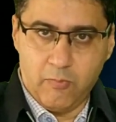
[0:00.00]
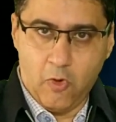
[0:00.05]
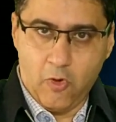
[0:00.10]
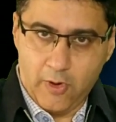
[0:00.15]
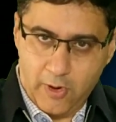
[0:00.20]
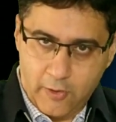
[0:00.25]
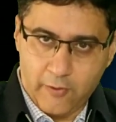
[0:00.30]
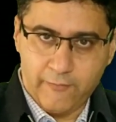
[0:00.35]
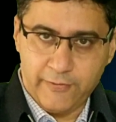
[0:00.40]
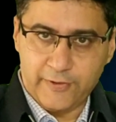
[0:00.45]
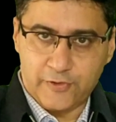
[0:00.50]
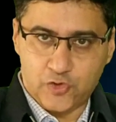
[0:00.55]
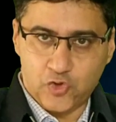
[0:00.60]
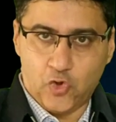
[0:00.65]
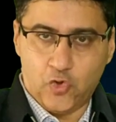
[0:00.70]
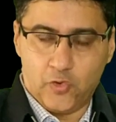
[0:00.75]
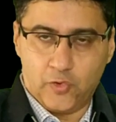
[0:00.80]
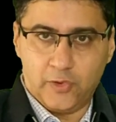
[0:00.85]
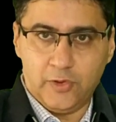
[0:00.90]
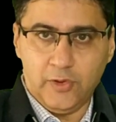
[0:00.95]
of its
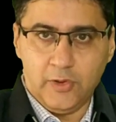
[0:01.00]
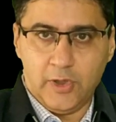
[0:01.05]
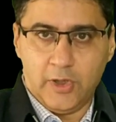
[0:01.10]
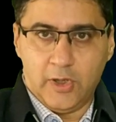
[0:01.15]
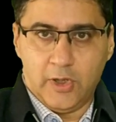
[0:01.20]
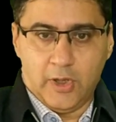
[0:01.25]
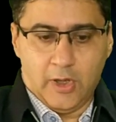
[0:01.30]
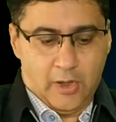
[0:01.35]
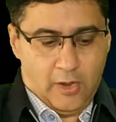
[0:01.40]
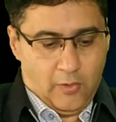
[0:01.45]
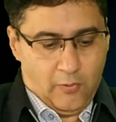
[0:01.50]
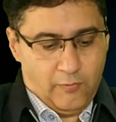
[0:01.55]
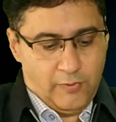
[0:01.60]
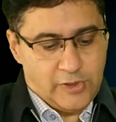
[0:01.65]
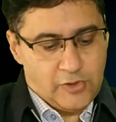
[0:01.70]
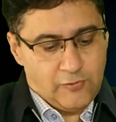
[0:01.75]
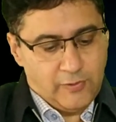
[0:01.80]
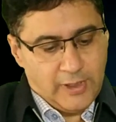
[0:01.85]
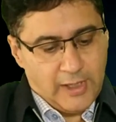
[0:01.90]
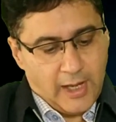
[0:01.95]
own
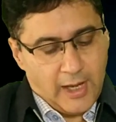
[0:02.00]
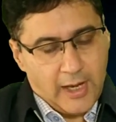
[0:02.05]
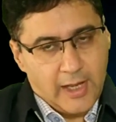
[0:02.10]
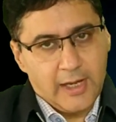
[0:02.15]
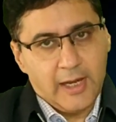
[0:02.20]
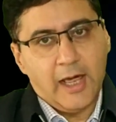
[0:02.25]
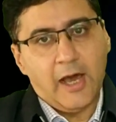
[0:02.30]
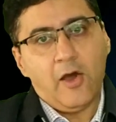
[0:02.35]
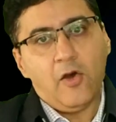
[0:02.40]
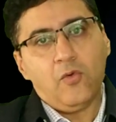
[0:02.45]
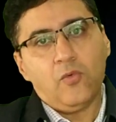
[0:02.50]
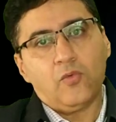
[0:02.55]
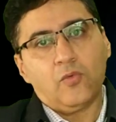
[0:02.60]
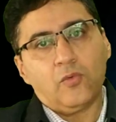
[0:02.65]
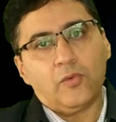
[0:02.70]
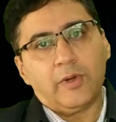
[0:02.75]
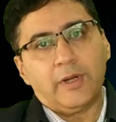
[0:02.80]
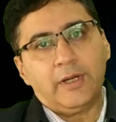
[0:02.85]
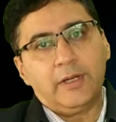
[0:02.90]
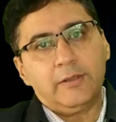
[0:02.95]
which will allow
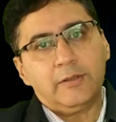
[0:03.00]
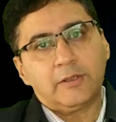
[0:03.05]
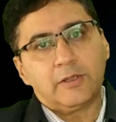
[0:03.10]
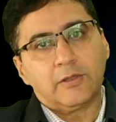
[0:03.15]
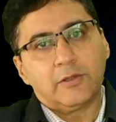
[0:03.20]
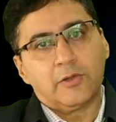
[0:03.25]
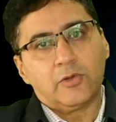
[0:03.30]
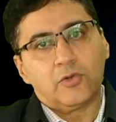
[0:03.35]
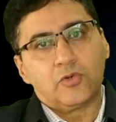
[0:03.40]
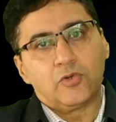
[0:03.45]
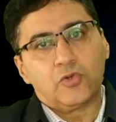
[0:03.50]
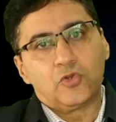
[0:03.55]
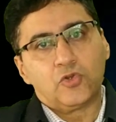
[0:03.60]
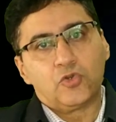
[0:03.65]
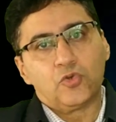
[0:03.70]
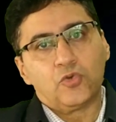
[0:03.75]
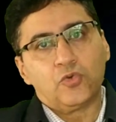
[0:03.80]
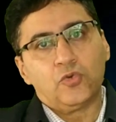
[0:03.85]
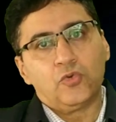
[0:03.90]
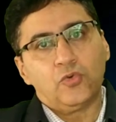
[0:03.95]
it
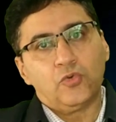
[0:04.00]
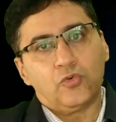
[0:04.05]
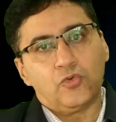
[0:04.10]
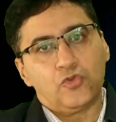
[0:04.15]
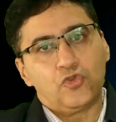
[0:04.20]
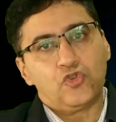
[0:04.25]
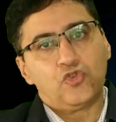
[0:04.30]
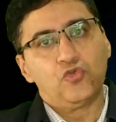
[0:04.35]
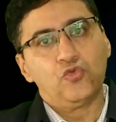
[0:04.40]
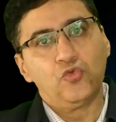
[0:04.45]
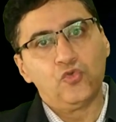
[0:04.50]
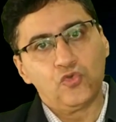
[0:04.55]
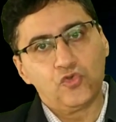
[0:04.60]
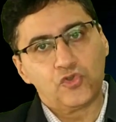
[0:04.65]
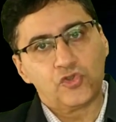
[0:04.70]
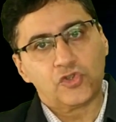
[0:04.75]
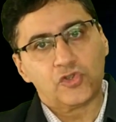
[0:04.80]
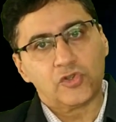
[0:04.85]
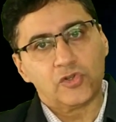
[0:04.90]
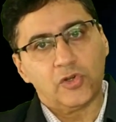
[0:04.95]
to
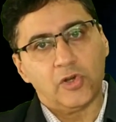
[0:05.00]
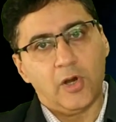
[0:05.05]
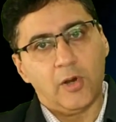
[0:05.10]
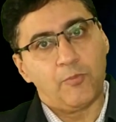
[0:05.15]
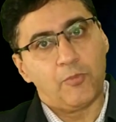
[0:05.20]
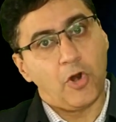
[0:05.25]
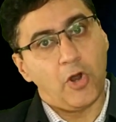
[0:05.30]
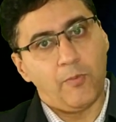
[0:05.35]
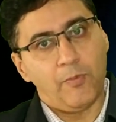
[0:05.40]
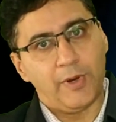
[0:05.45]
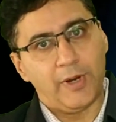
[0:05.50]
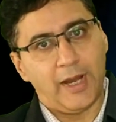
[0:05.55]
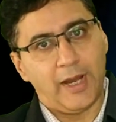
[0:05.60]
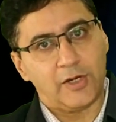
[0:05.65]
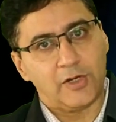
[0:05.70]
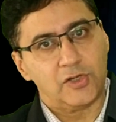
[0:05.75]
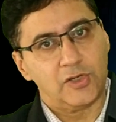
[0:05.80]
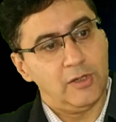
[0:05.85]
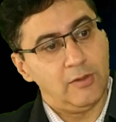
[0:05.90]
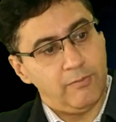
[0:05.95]
choose a proper
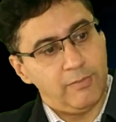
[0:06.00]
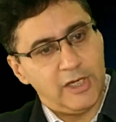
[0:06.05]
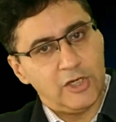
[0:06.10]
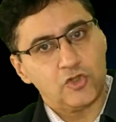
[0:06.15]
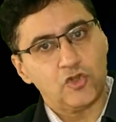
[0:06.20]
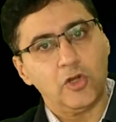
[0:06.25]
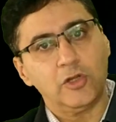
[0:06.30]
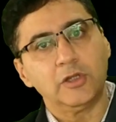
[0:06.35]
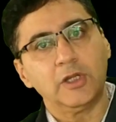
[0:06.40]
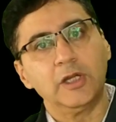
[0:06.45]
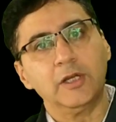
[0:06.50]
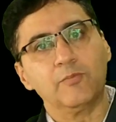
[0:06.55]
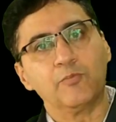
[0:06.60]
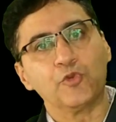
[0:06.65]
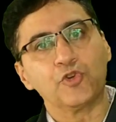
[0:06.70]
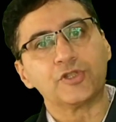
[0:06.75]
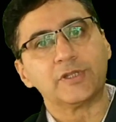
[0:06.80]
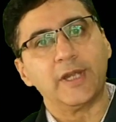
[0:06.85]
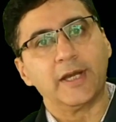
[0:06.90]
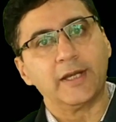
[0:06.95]
action based on the
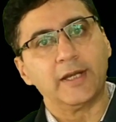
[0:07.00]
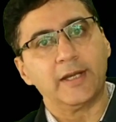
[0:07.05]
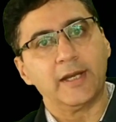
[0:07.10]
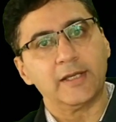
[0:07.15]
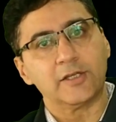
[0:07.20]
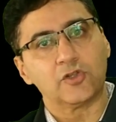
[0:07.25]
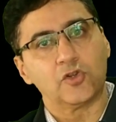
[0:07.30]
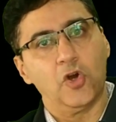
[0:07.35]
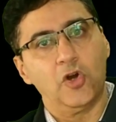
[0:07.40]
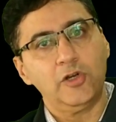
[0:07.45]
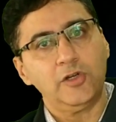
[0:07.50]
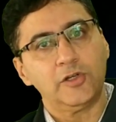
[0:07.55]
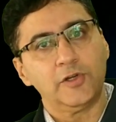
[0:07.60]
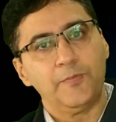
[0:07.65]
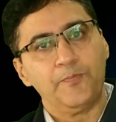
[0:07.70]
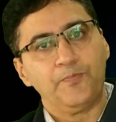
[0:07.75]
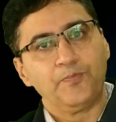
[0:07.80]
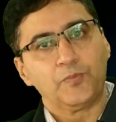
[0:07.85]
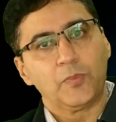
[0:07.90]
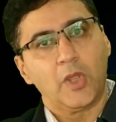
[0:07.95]
inputs that it has got
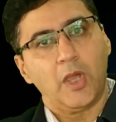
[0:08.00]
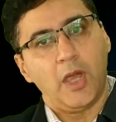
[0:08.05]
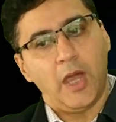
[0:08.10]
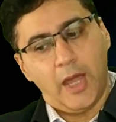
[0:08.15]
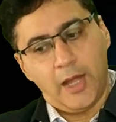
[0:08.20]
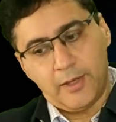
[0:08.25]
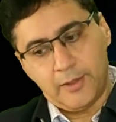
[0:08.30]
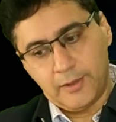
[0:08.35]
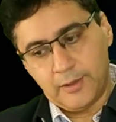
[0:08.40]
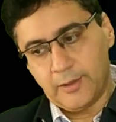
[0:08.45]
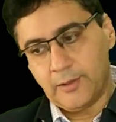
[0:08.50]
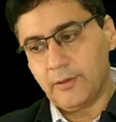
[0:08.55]
and